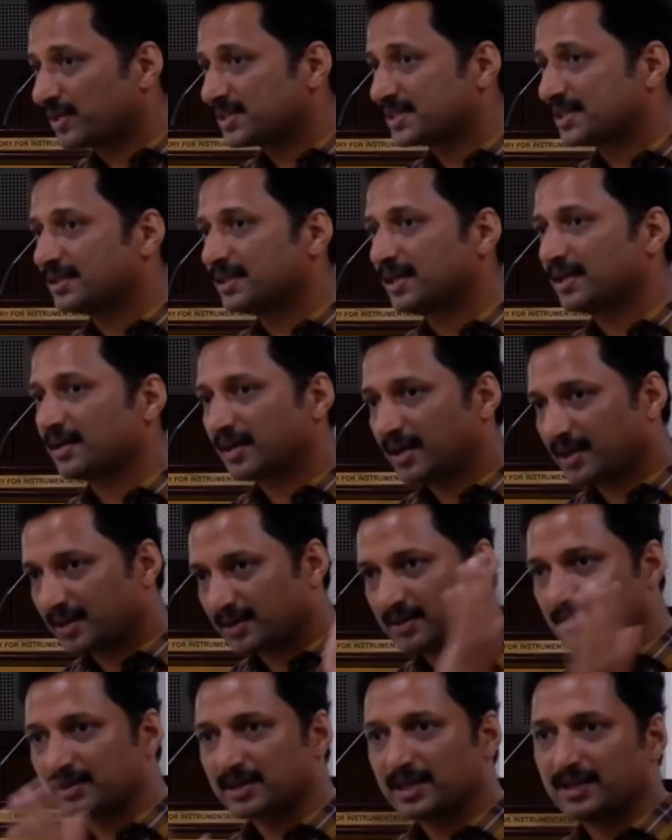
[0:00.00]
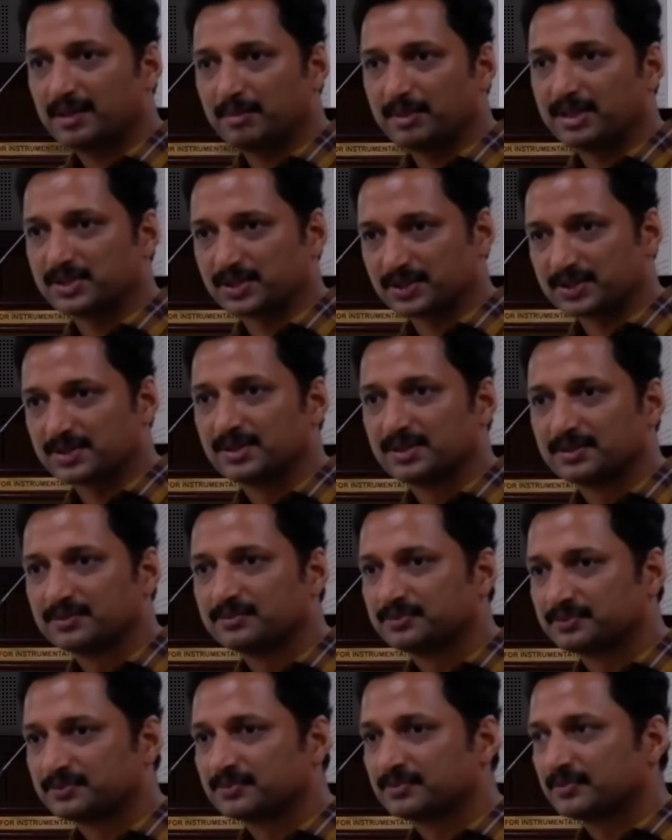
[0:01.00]
we see there are real images.
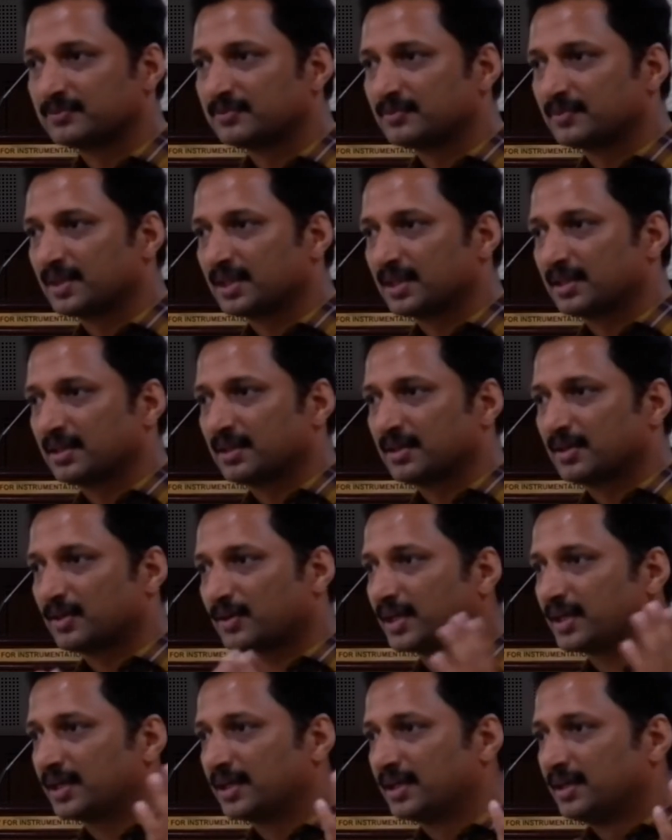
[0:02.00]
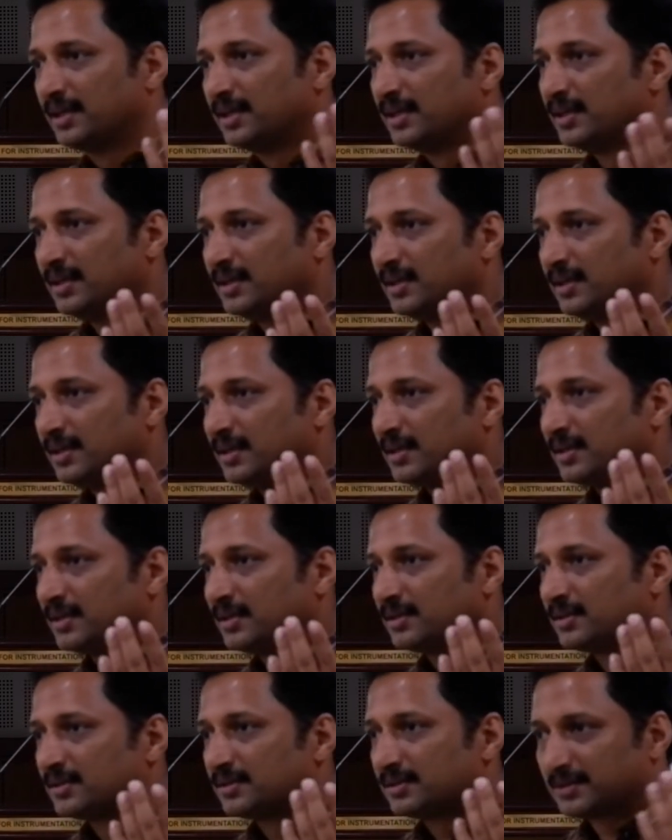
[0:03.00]
Okay,
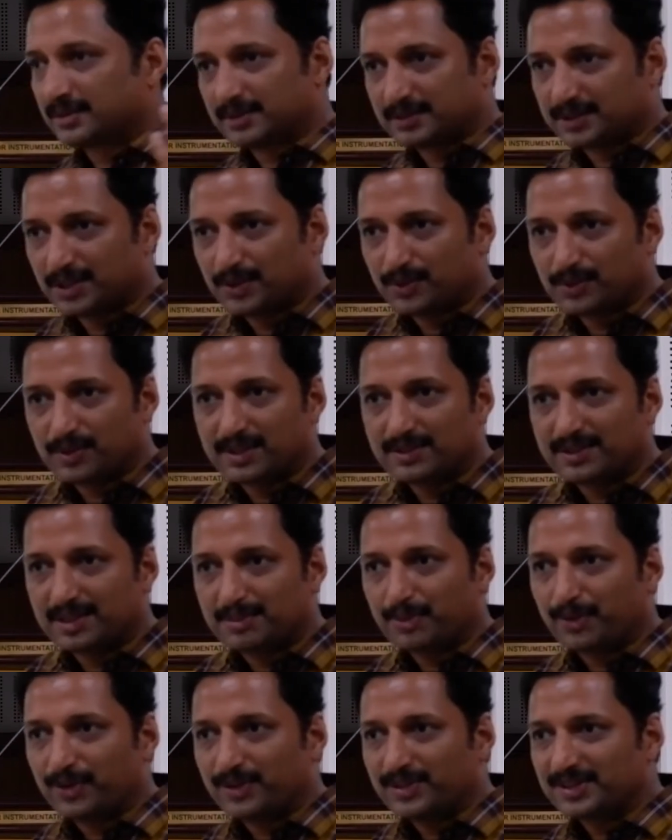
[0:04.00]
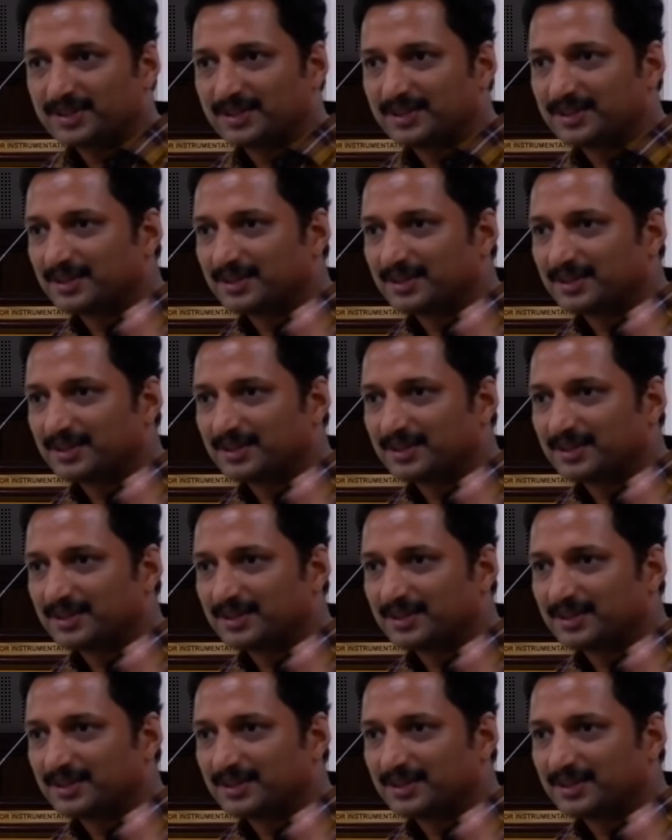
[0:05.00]
did you get that point?